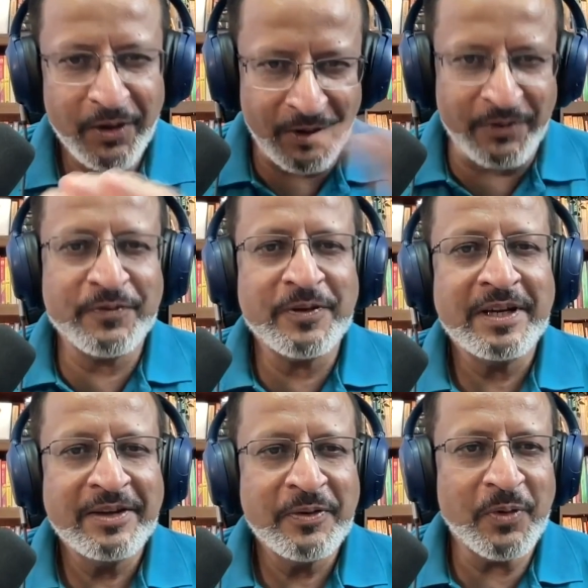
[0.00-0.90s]
of
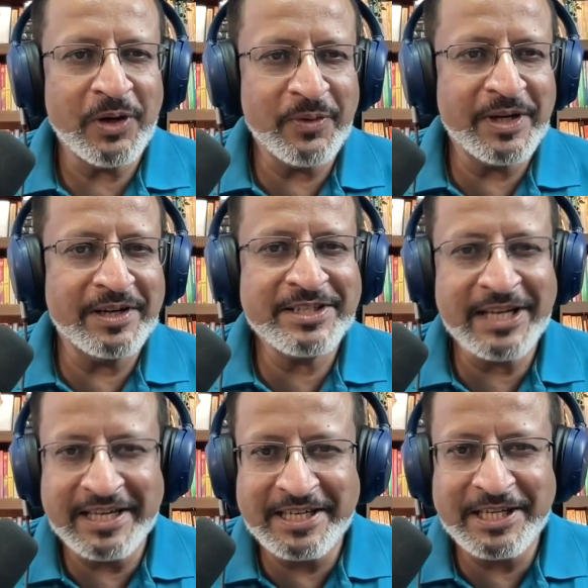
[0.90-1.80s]
whatever
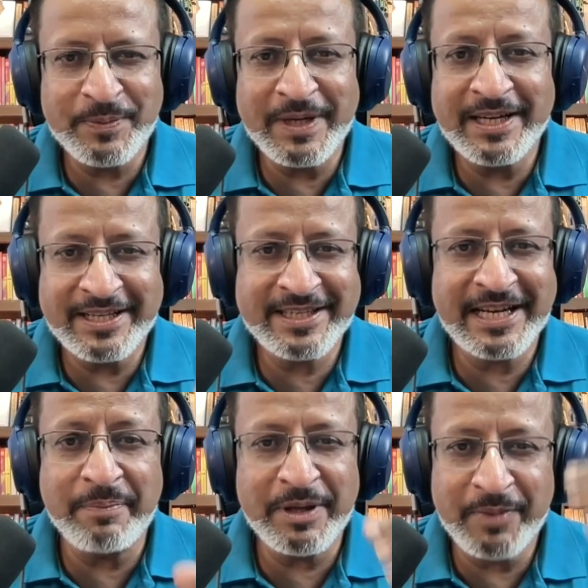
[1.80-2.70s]
Sheldon has been
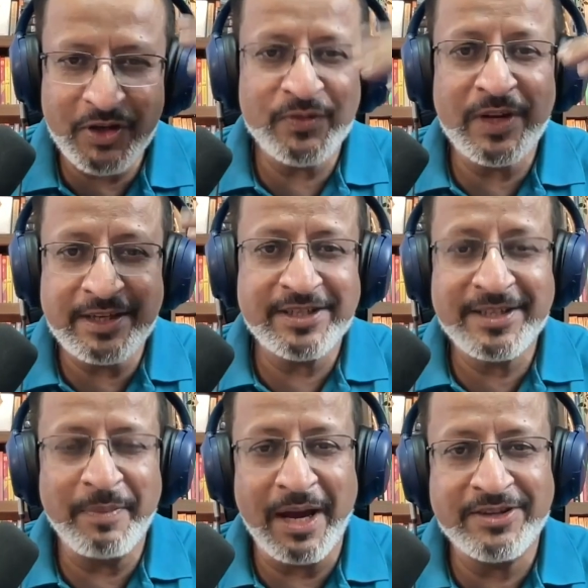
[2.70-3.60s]
describing, because we are
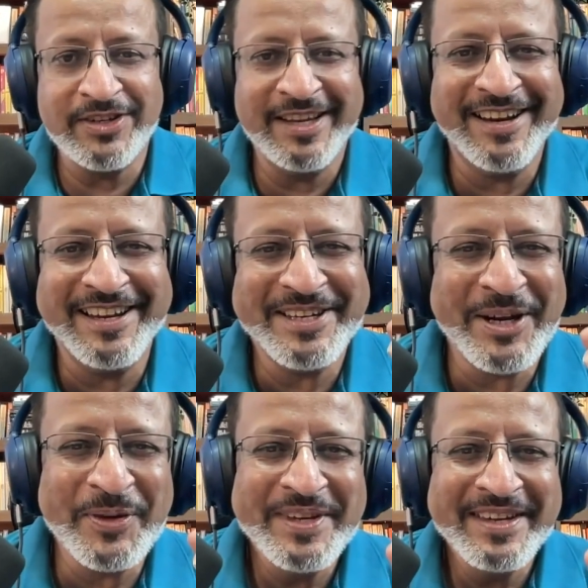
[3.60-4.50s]
just imagining right
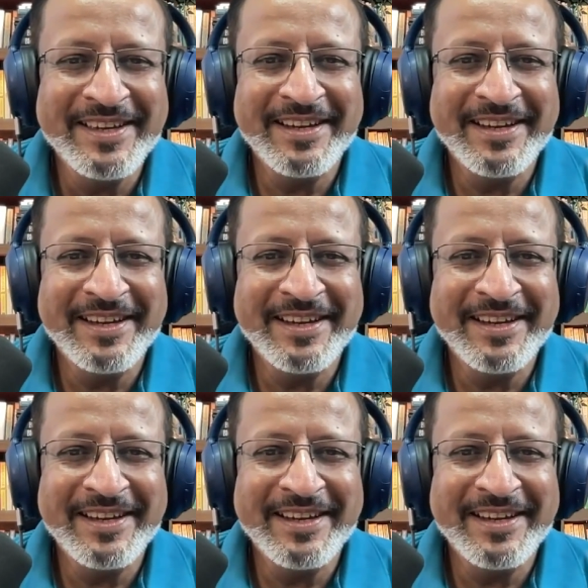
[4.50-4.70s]
now,